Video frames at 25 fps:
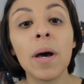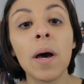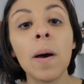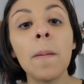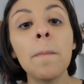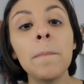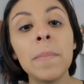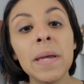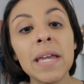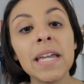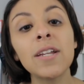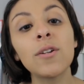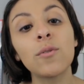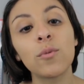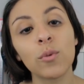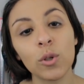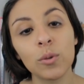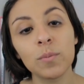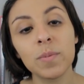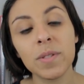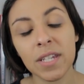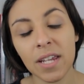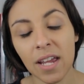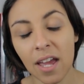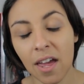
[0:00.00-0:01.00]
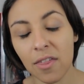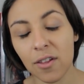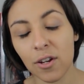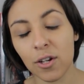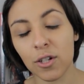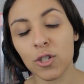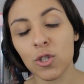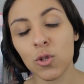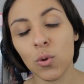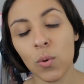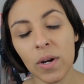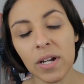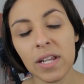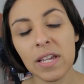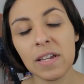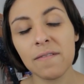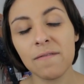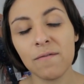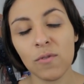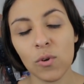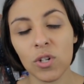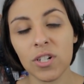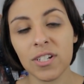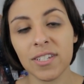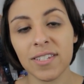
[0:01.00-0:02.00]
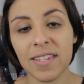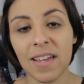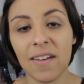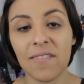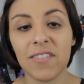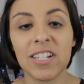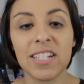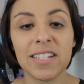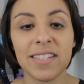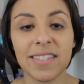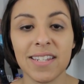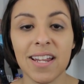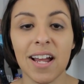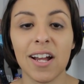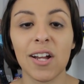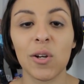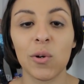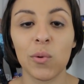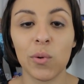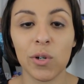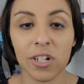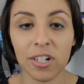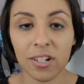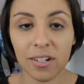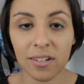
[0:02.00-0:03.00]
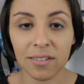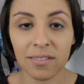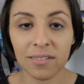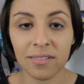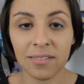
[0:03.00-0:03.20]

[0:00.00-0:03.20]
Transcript: a big group together 24 seven, it's not gonna work.